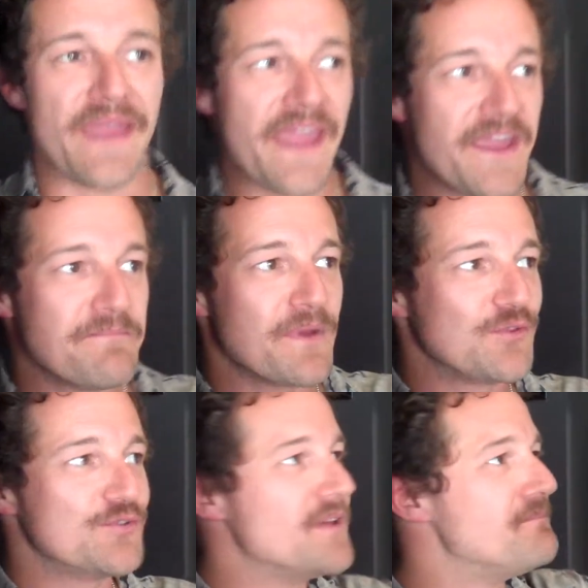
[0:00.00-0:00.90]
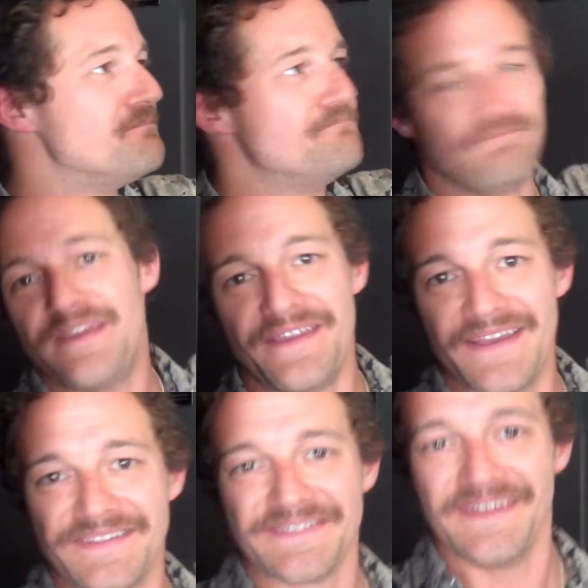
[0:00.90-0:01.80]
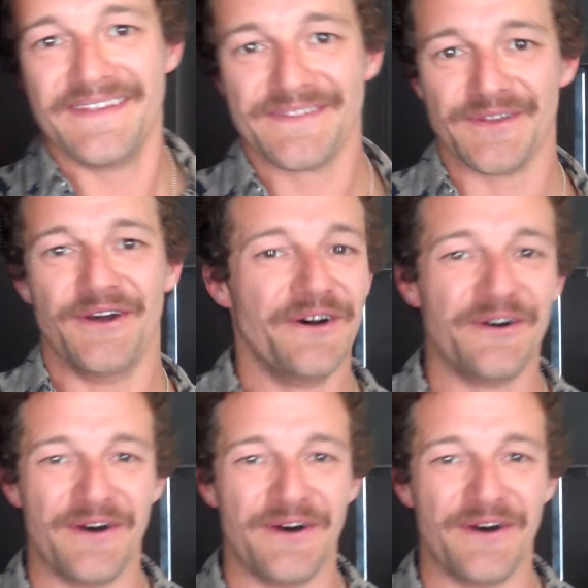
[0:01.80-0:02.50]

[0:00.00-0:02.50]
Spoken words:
I'm aim to the biggest, so...